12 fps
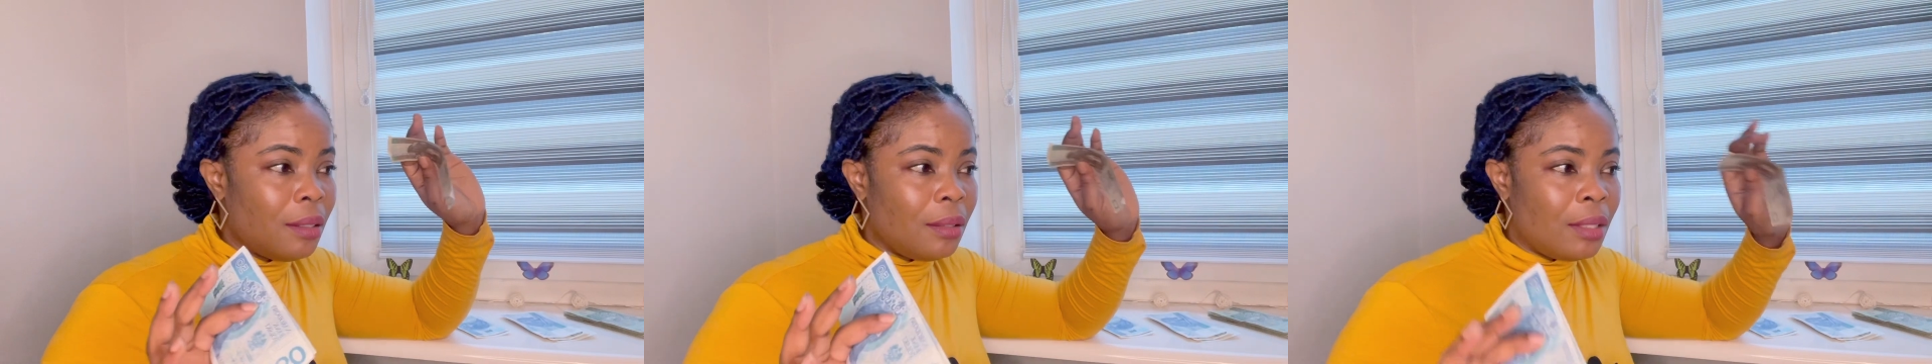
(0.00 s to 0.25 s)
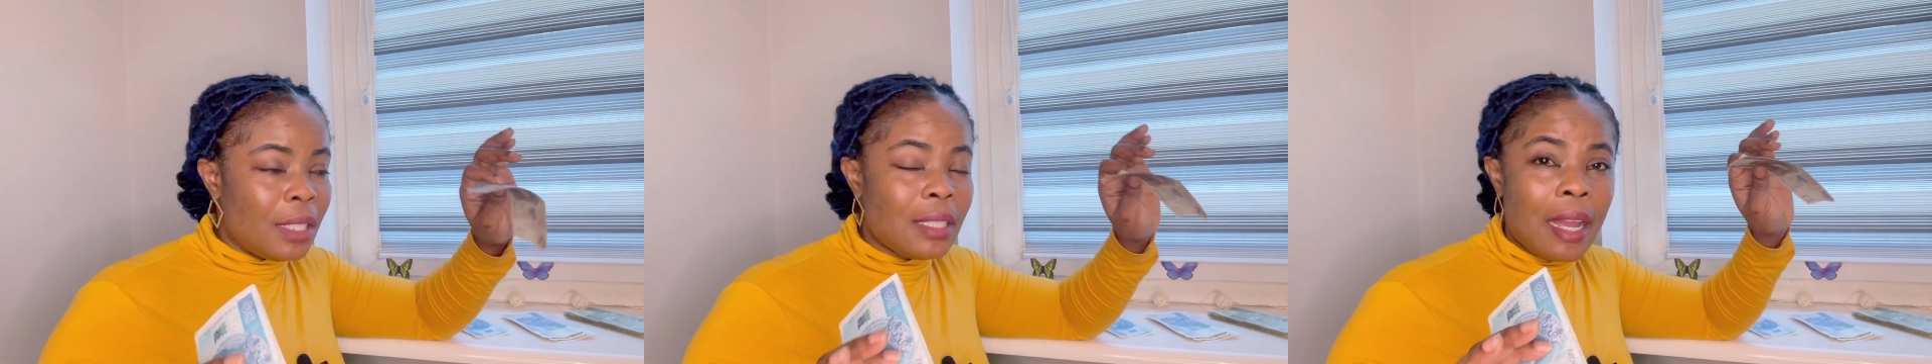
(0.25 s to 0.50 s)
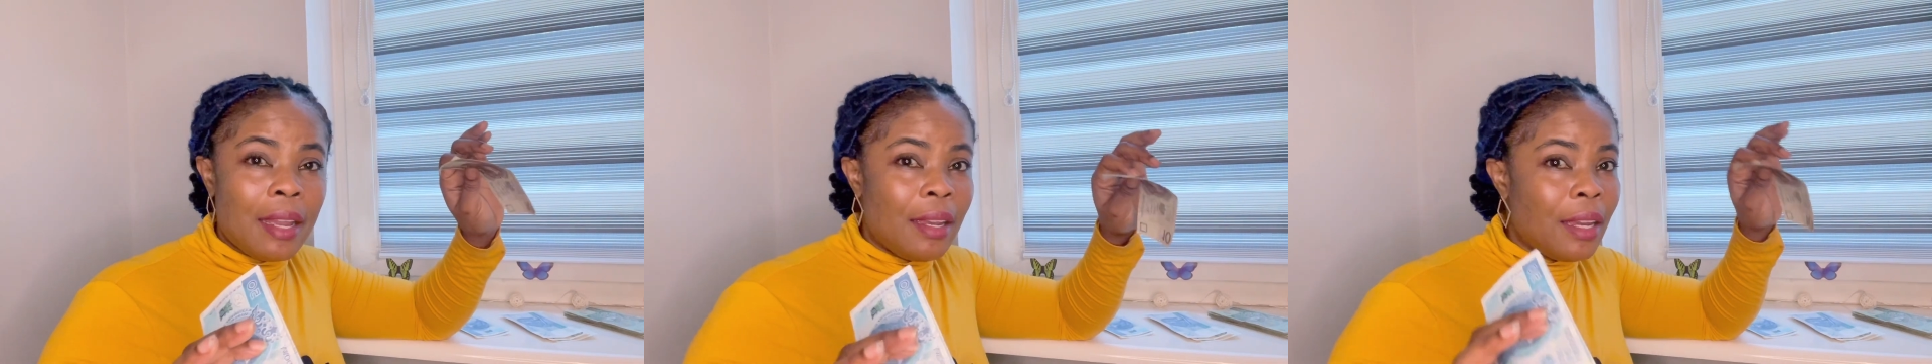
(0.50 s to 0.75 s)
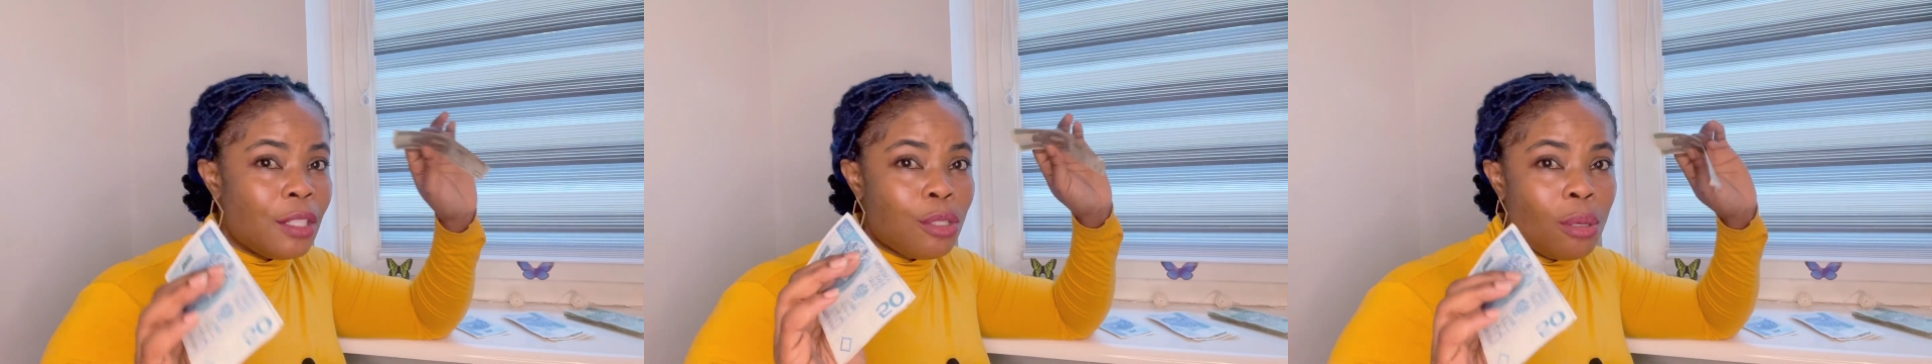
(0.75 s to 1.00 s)
Data
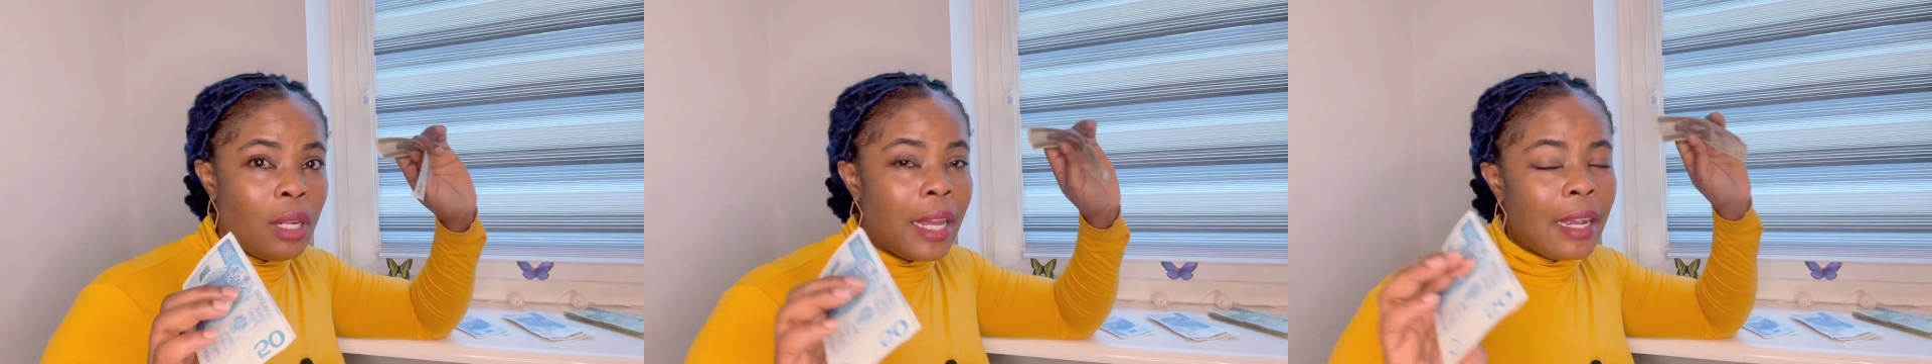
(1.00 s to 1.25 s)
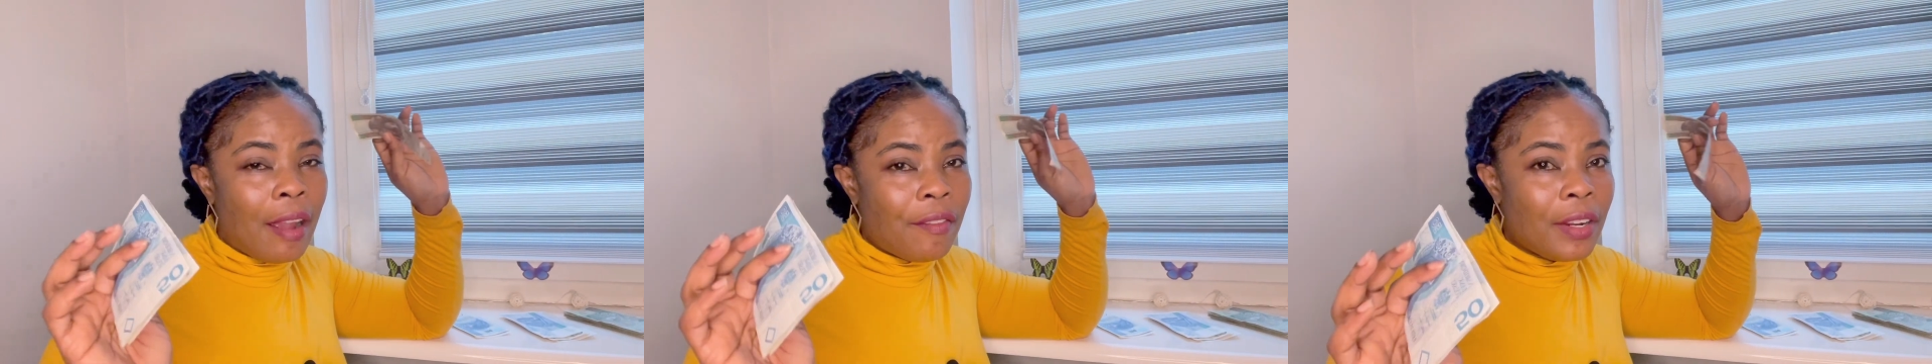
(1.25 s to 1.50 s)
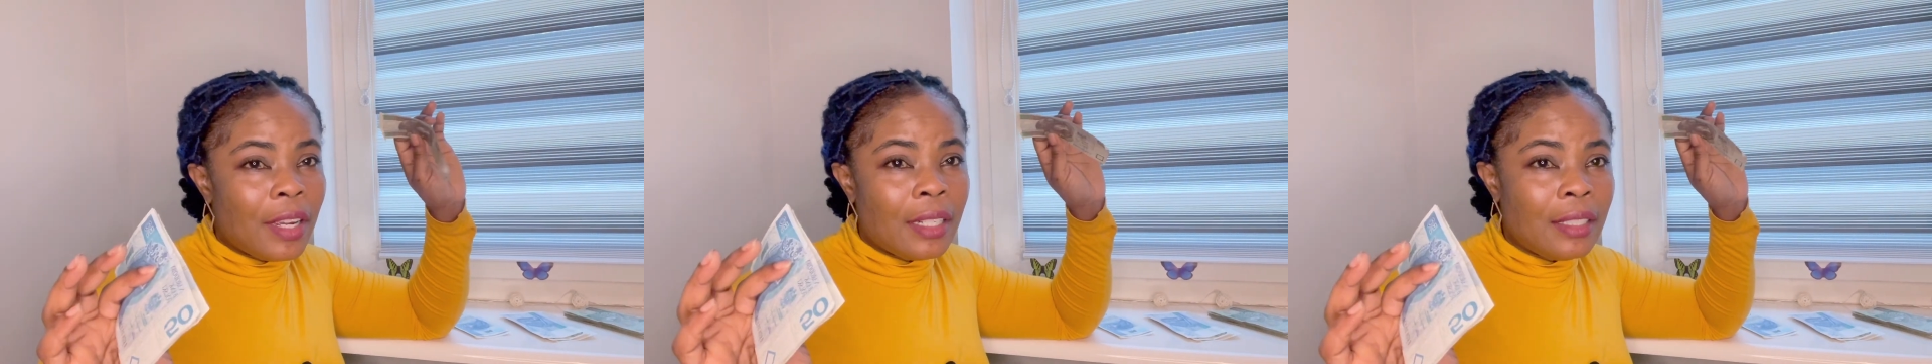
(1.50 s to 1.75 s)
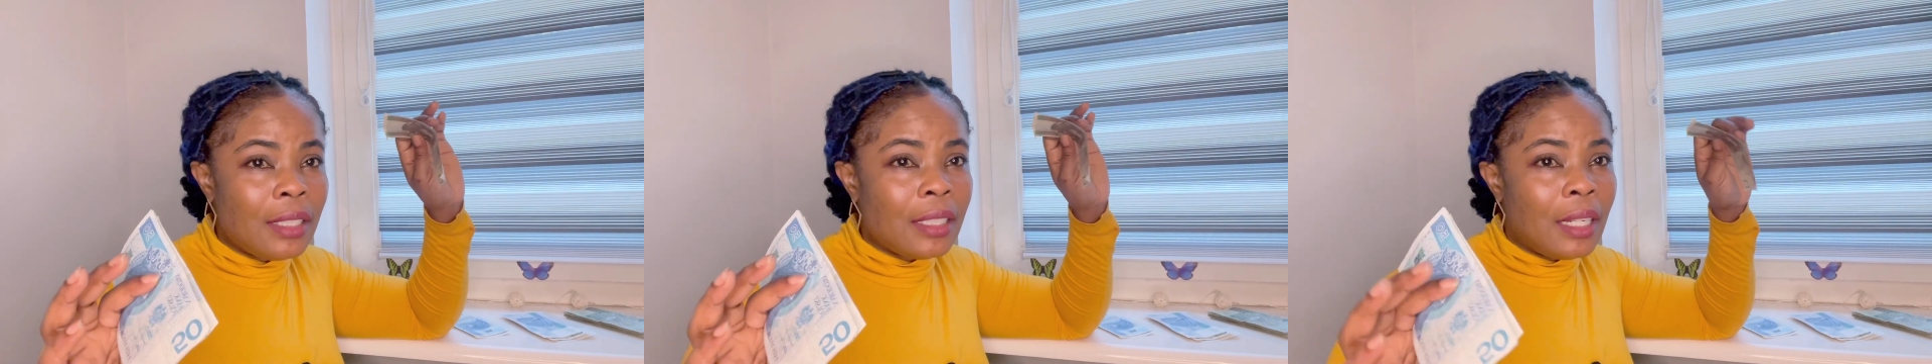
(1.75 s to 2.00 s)
here is not like Africa
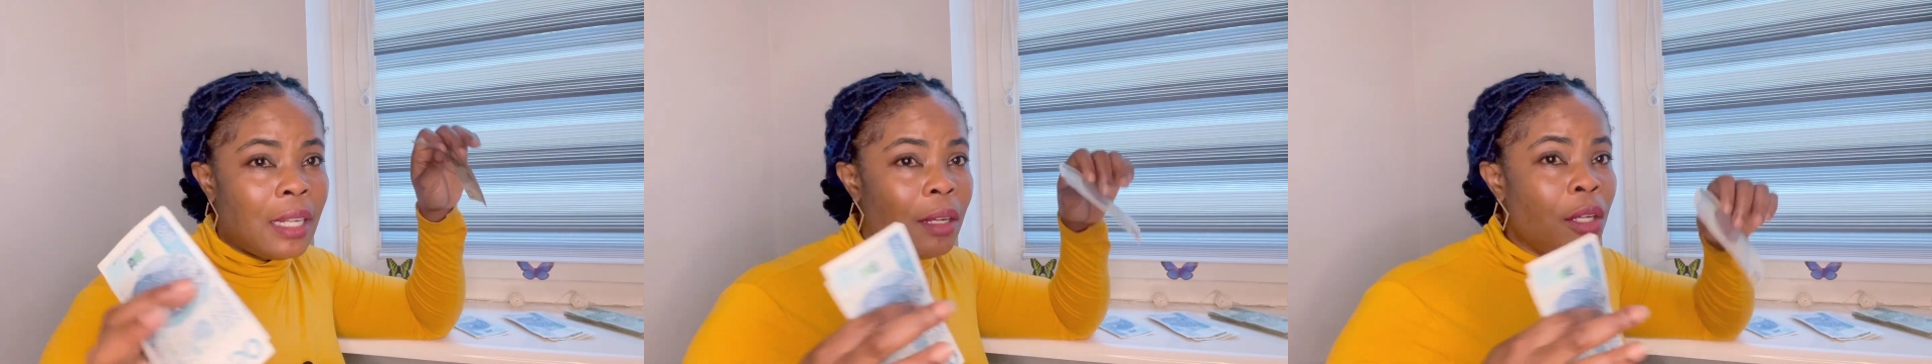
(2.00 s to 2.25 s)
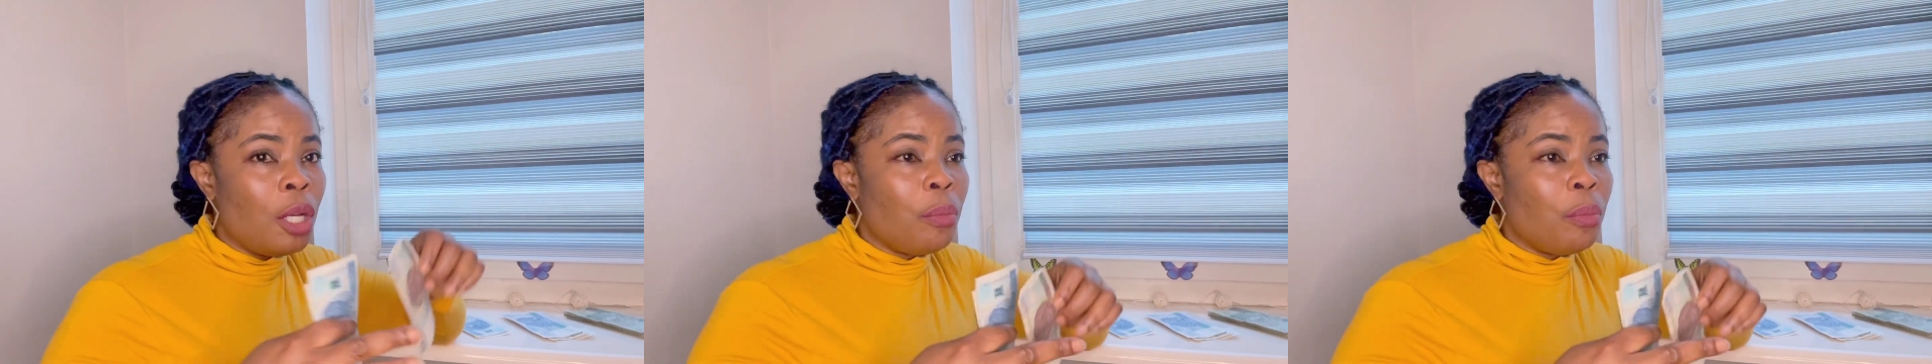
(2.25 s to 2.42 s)
data that